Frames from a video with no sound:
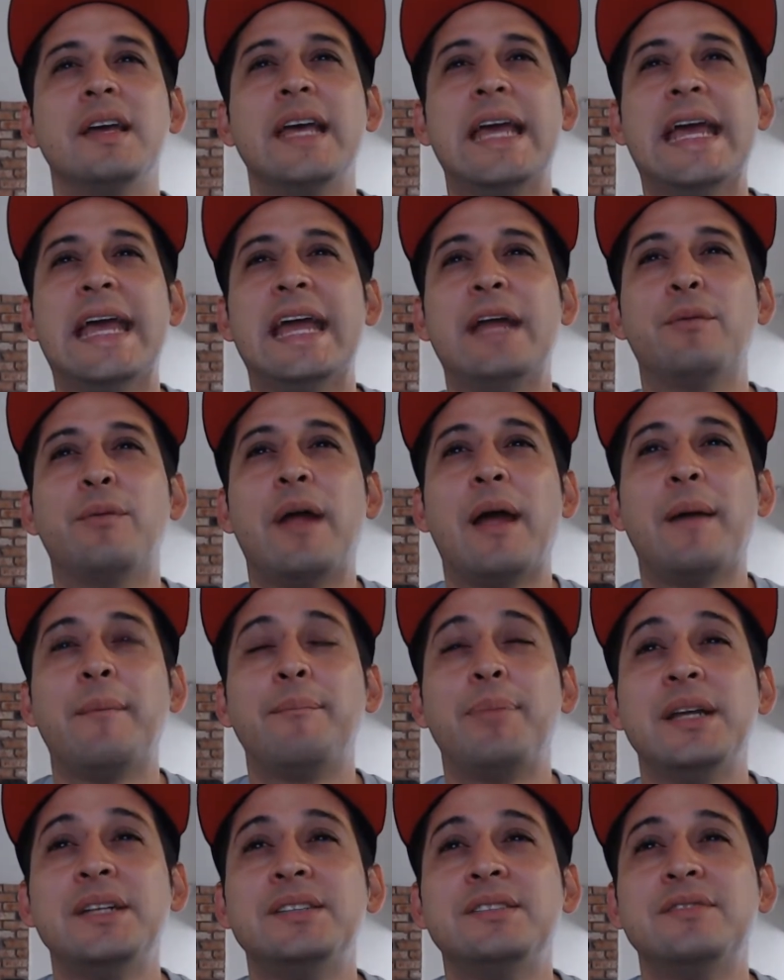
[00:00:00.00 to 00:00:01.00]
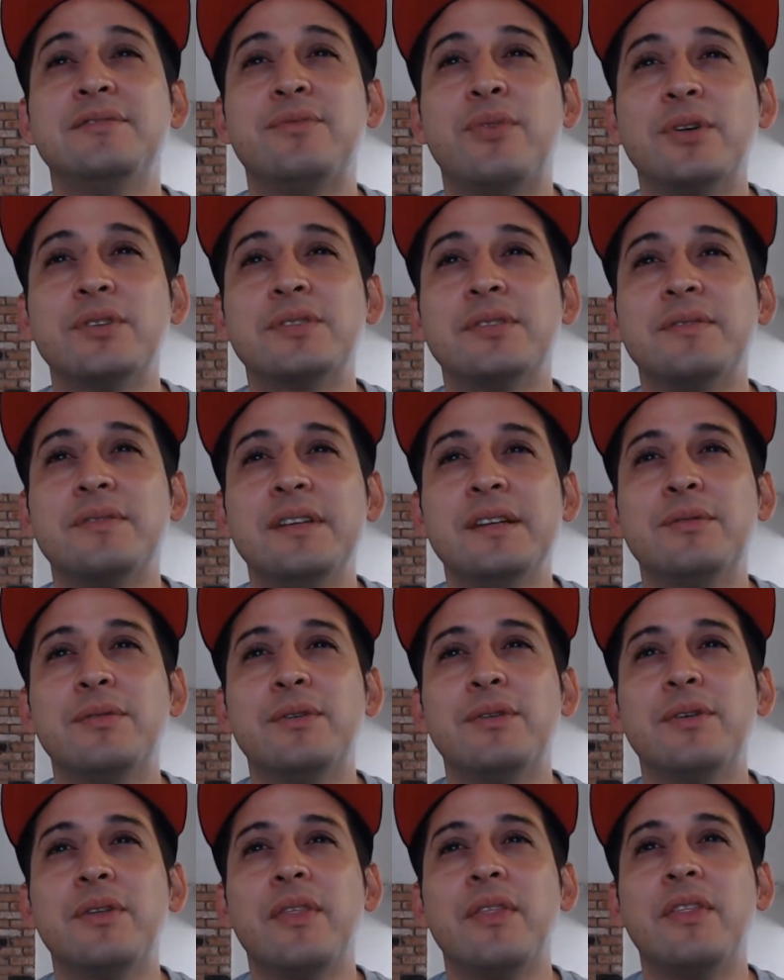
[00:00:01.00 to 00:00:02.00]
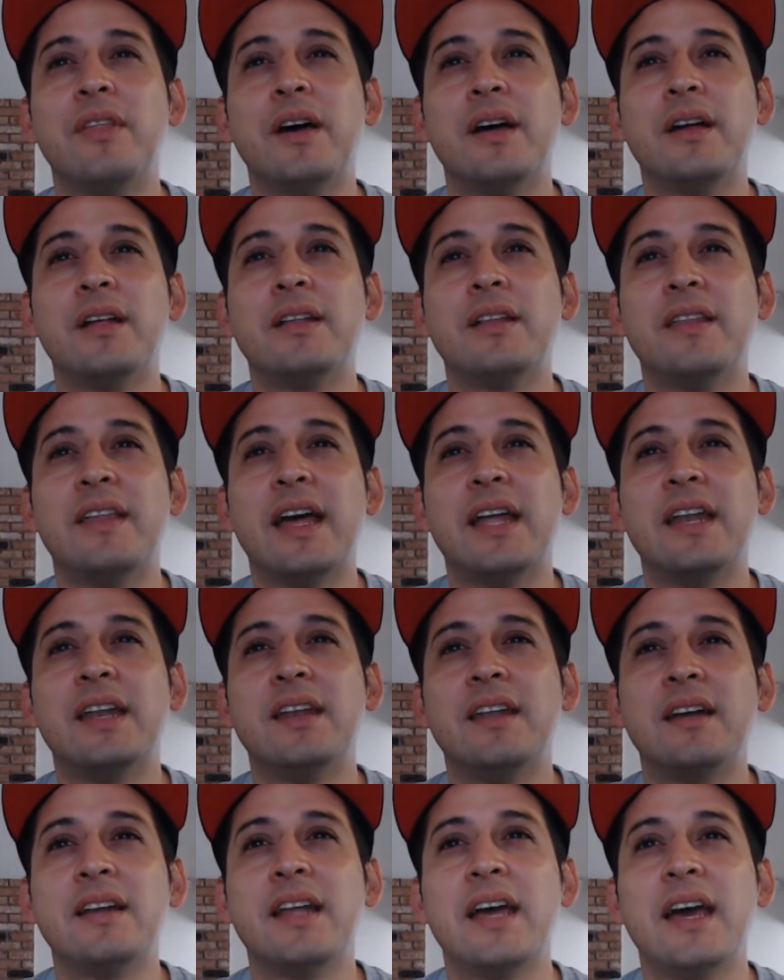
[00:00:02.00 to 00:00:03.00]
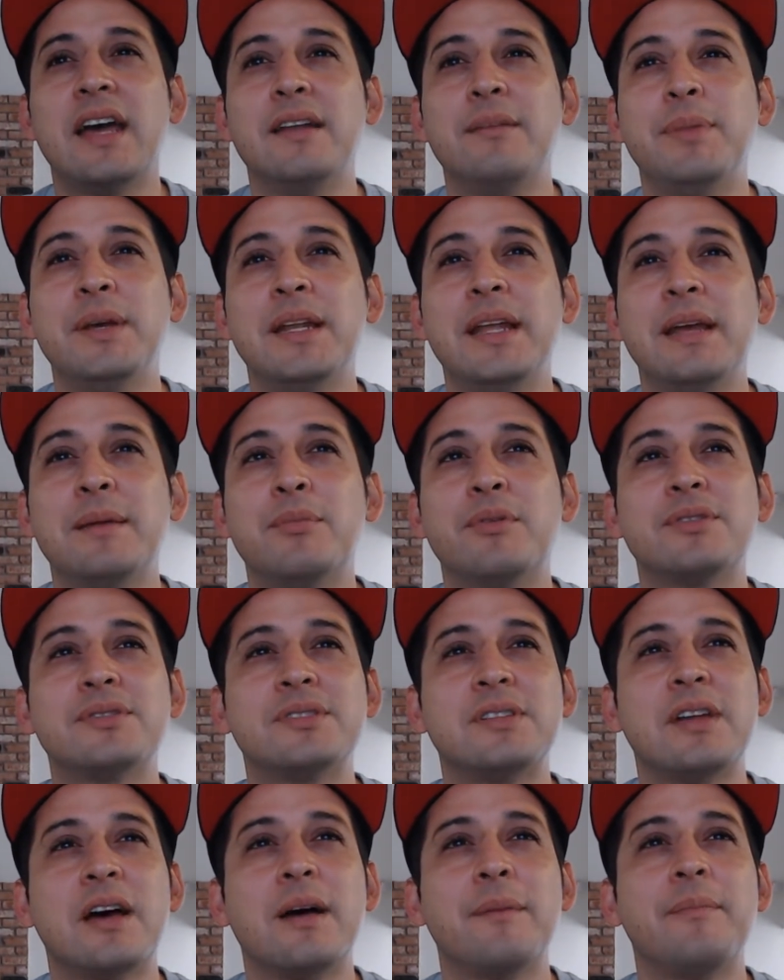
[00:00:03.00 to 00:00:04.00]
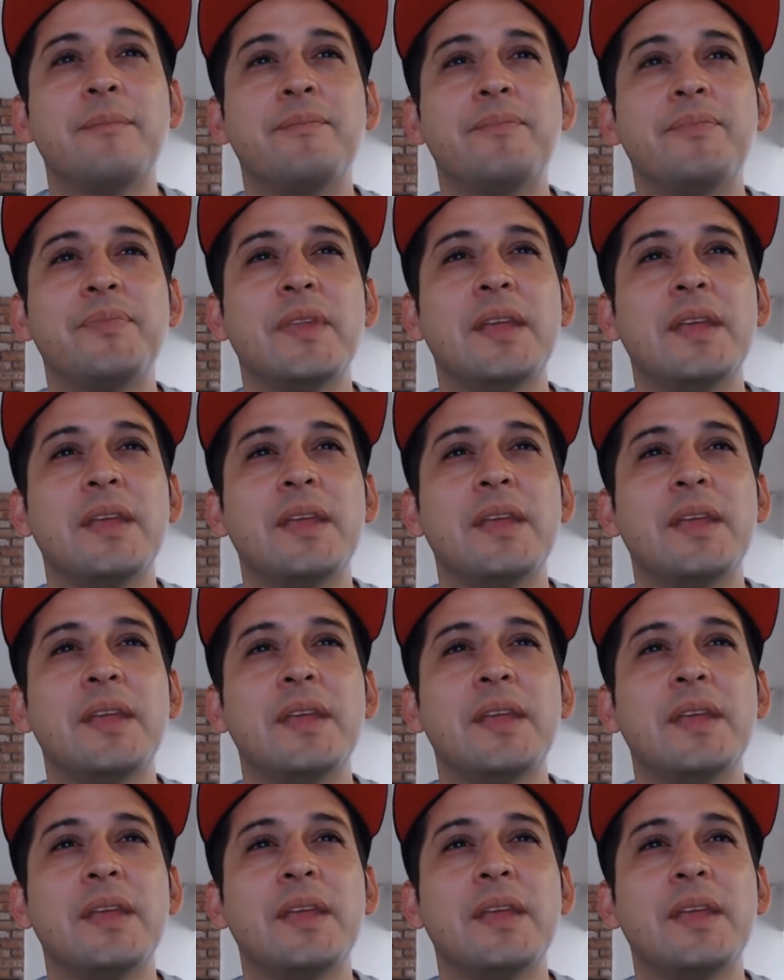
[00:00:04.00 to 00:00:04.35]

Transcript: A rampaging force of evil that none had been able to stop